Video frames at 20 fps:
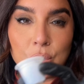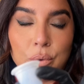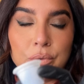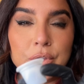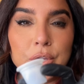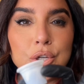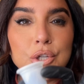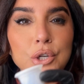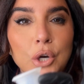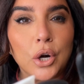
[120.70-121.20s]

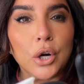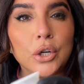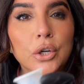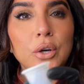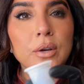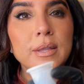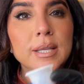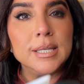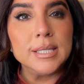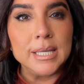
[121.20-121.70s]
the
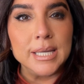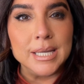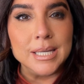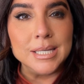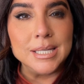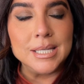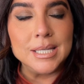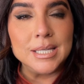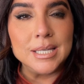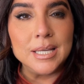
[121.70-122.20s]
darker the
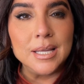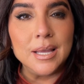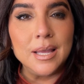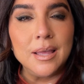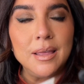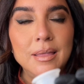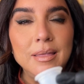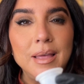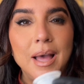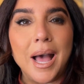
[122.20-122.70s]
tint,
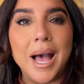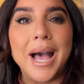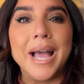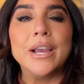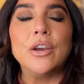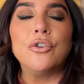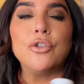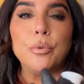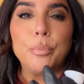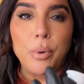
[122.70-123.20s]
the
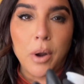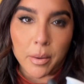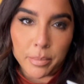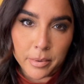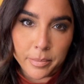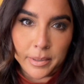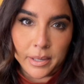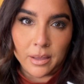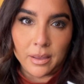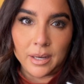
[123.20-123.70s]
higher the
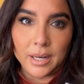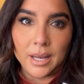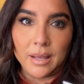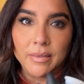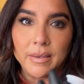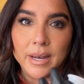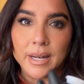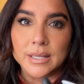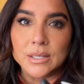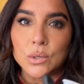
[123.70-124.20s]
probability
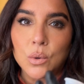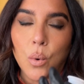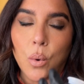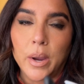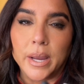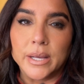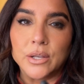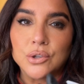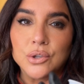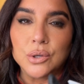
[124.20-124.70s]
that it's
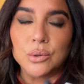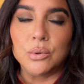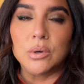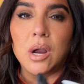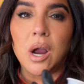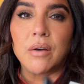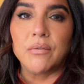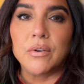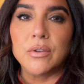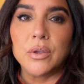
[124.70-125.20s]
going to
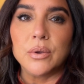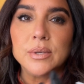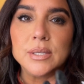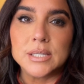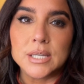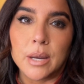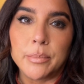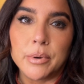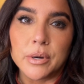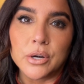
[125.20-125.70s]
cover those
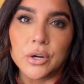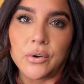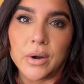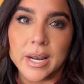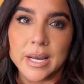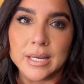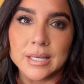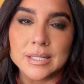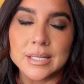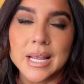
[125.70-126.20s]
stubborn
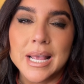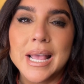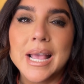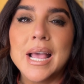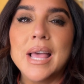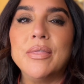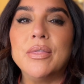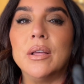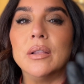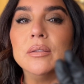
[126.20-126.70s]
grays.
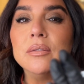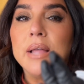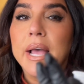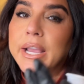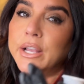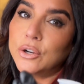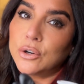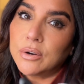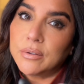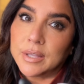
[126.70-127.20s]
The
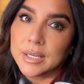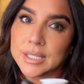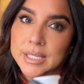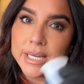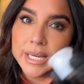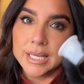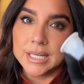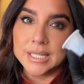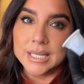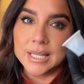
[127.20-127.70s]
lighter the
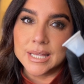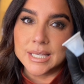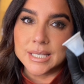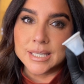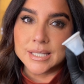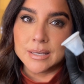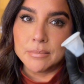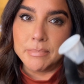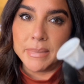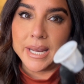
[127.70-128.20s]
tint, and this
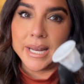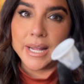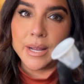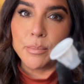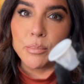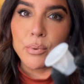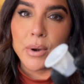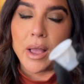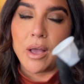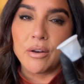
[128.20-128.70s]
is a
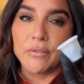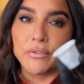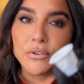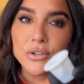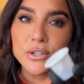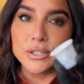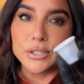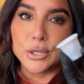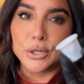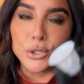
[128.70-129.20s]
medium brown
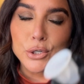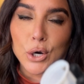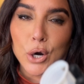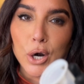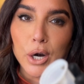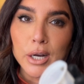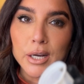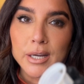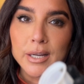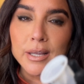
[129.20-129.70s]
versus a
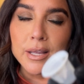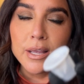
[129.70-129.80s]
dark